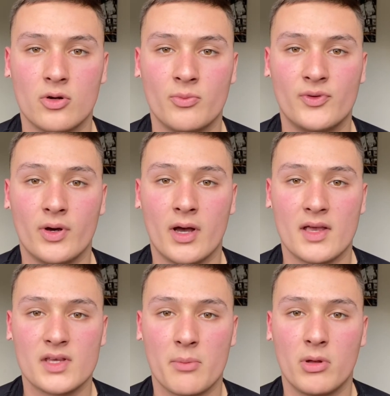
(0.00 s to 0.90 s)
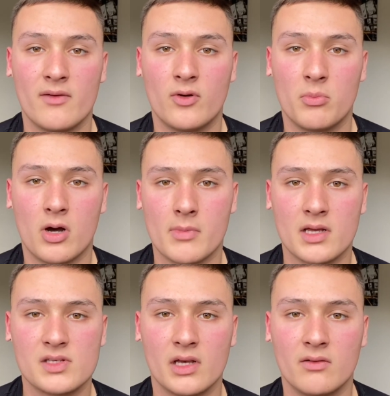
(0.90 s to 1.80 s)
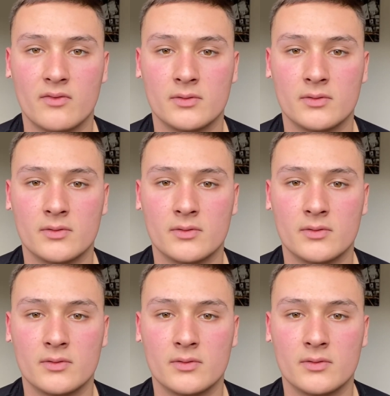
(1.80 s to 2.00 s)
up to as I play football myself.